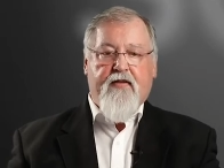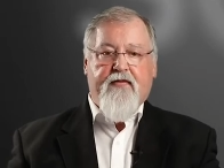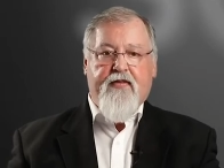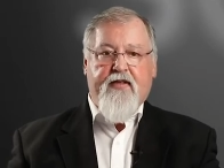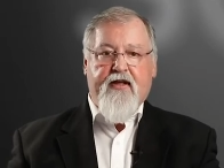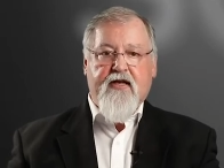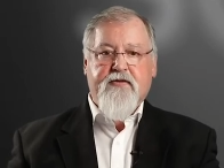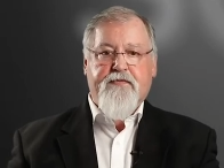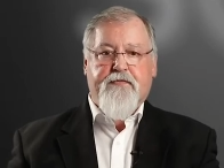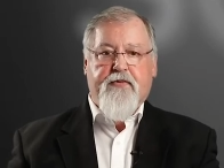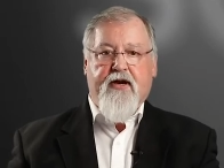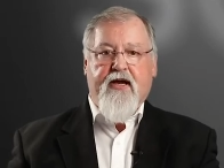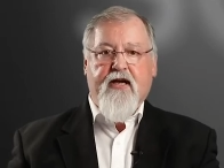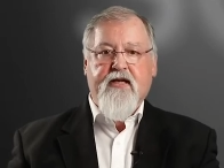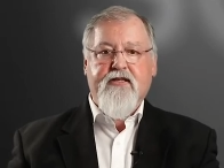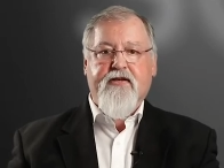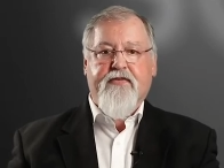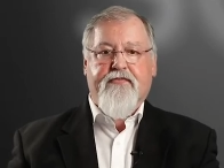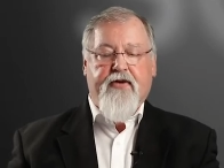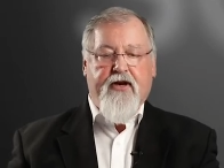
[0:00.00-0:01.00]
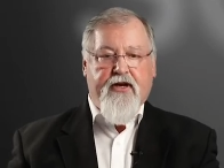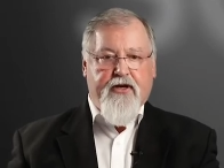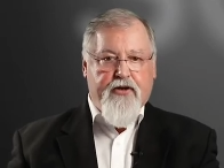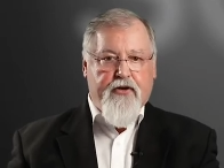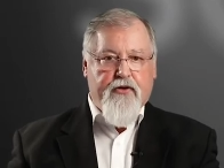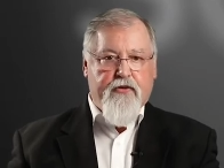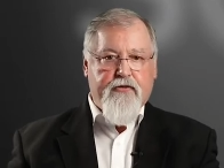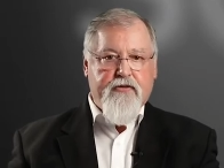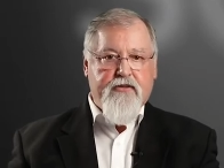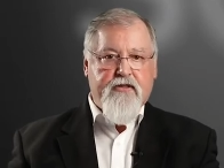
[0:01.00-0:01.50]
This brings
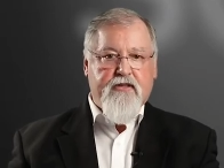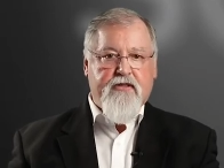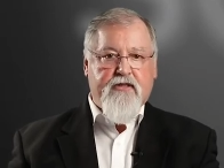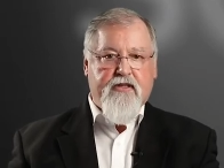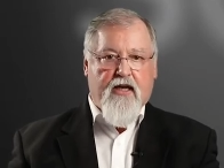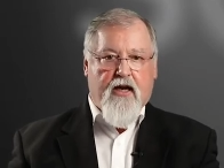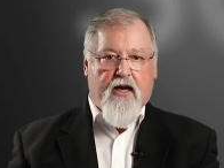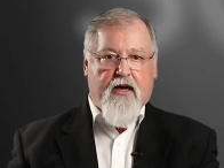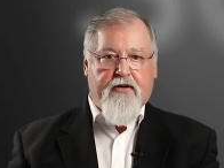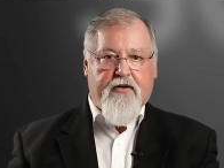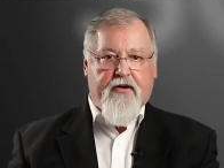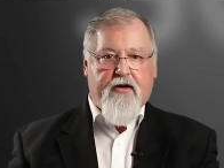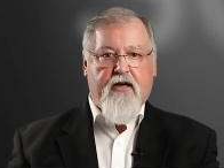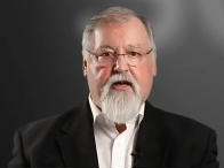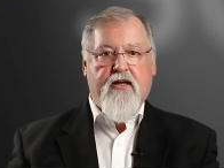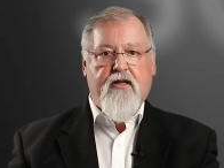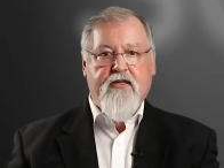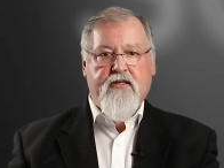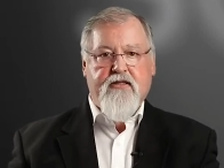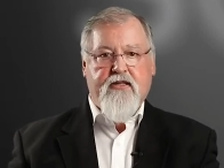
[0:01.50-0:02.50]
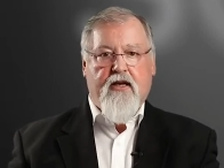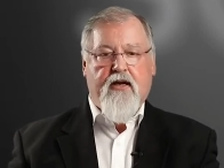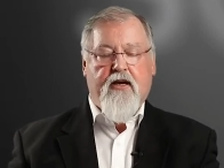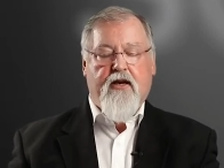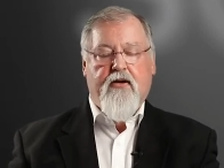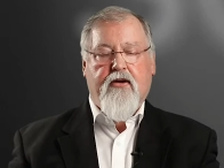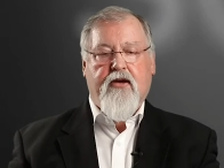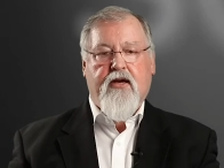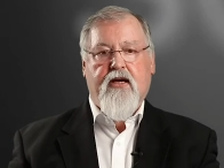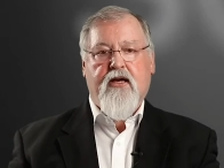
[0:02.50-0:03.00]
reduced
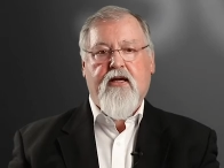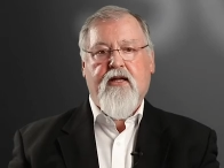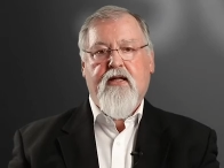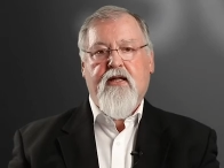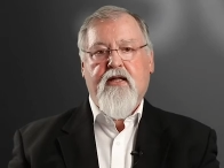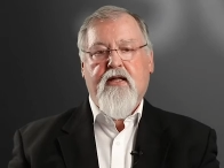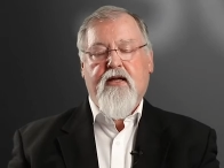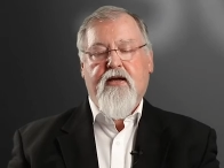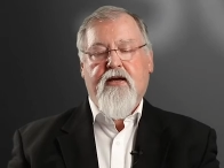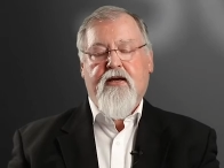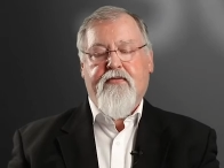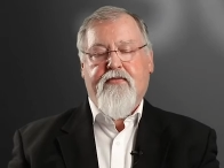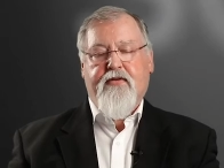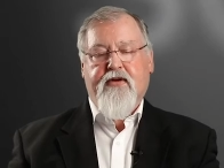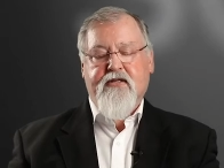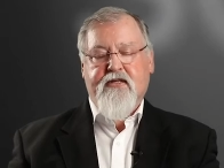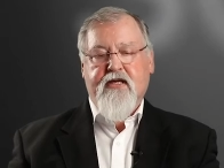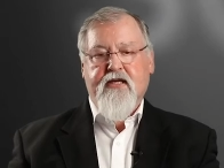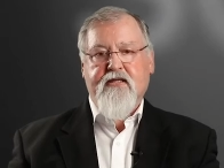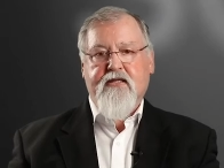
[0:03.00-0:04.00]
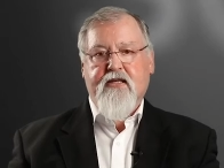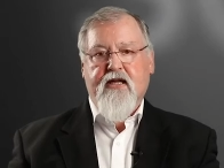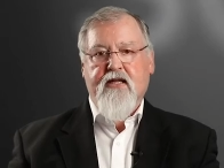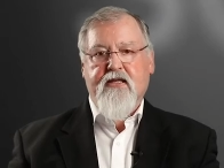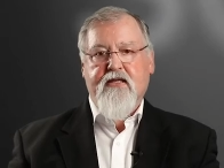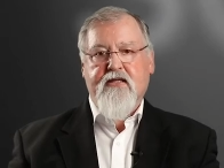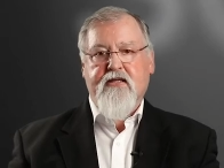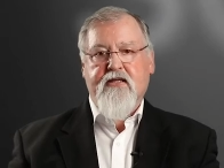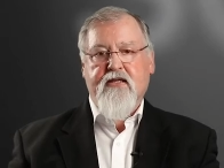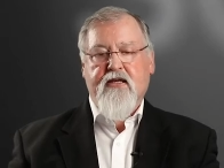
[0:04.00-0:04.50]
cellular
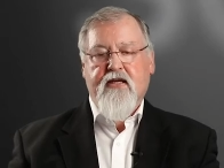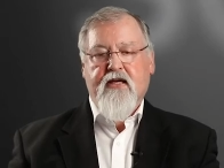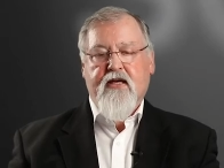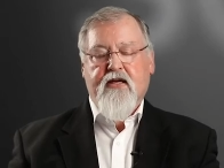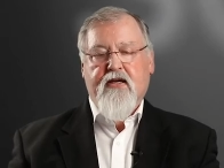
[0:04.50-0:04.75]
resistance,